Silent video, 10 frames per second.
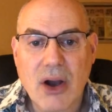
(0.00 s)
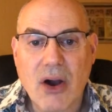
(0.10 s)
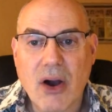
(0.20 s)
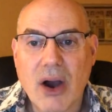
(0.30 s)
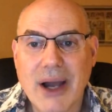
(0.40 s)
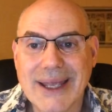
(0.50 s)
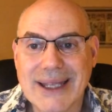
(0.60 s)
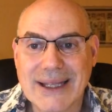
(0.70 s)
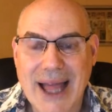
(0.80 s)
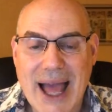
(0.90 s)
are
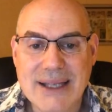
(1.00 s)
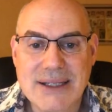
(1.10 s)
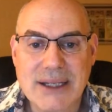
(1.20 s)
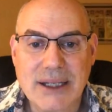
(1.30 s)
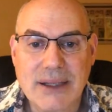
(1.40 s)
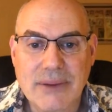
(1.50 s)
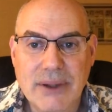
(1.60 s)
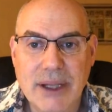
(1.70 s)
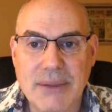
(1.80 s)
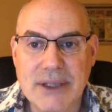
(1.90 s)
elastic
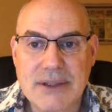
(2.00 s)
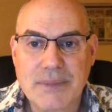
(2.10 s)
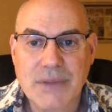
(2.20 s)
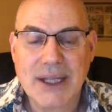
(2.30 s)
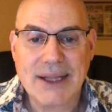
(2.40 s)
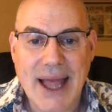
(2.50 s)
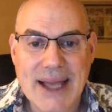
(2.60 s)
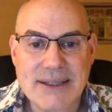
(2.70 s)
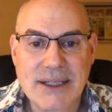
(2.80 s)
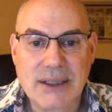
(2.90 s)
ligaments,
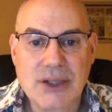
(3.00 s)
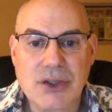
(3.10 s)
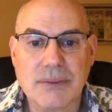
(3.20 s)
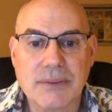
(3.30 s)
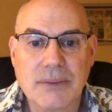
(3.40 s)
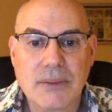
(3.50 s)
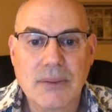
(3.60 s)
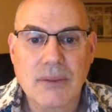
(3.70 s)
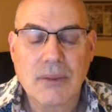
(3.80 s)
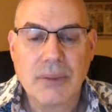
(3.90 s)
elastic tissue,
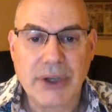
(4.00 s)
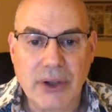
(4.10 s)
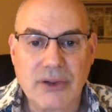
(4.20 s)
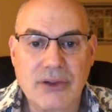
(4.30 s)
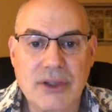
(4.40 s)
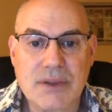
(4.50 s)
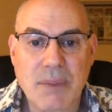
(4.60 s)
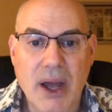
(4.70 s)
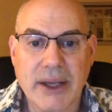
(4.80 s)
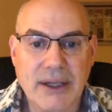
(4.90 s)
because the
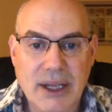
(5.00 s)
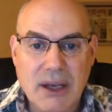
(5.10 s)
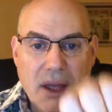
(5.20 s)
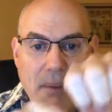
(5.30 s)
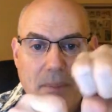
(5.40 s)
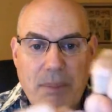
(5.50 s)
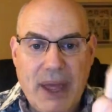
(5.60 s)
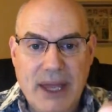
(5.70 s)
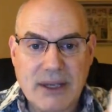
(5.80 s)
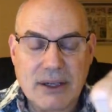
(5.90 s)
spine can
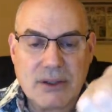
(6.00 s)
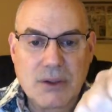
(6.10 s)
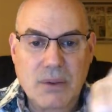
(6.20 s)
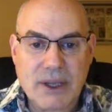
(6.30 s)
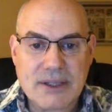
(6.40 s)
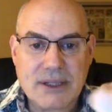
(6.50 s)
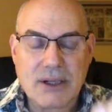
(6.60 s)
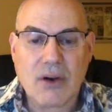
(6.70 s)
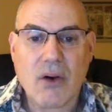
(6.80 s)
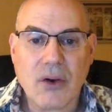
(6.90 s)
bend and twist in
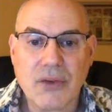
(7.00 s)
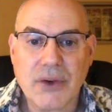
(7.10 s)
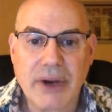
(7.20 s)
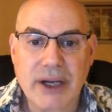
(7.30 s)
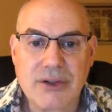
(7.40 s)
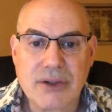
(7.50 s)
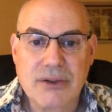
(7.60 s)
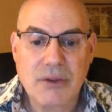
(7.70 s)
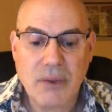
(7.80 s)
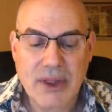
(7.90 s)
all directions
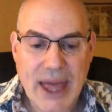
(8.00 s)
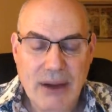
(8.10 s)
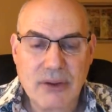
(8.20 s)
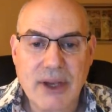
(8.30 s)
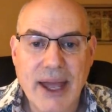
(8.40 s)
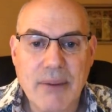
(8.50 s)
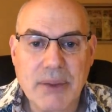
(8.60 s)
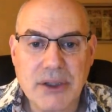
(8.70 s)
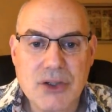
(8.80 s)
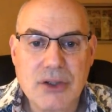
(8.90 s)
without
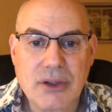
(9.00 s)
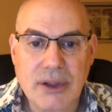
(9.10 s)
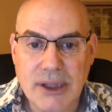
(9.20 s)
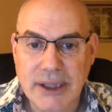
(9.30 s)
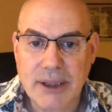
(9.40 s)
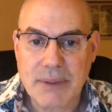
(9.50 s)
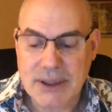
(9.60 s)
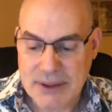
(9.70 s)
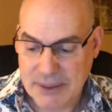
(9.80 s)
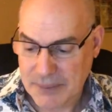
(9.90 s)
damage to the
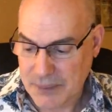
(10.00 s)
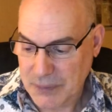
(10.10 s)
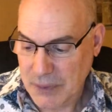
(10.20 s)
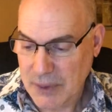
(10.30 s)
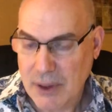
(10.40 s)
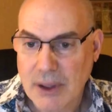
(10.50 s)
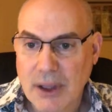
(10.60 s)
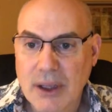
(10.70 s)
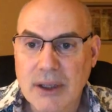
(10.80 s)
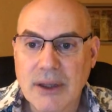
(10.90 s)
ligaments.
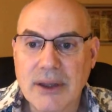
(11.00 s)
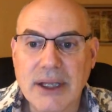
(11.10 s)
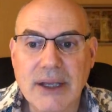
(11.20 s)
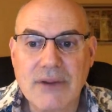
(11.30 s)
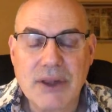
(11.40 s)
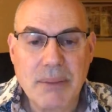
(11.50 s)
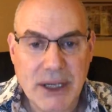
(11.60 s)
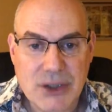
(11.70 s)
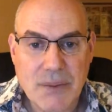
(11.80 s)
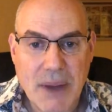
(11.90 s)
And they give you the
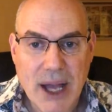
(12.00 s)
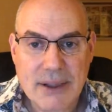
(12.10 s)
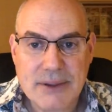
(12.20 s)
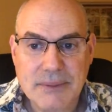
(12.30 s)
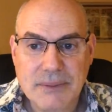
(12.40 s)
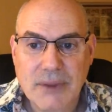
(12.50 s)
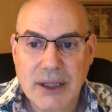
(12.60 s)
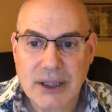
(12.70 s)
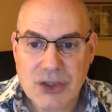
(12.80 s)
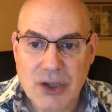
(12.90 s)
picture box, and
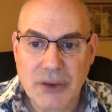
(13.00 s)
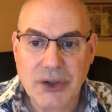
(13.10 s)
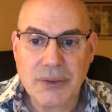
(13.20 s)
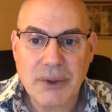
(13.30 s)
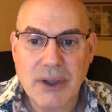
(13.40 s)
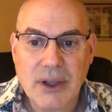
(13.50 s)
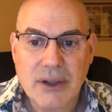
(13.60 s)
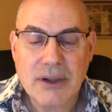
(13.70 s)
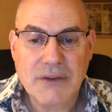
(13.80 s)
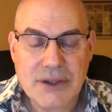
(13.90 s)
they show you
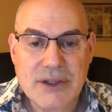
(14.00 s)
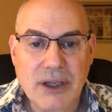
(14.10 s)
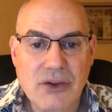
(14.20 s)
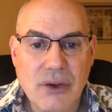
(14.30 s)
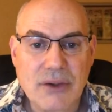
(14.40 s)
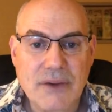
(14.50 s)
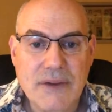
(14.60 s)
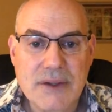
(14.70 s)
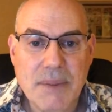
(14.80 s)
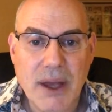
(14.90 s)
the facet joints of the
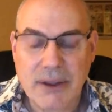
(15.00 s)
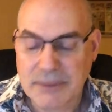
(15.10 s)
spine.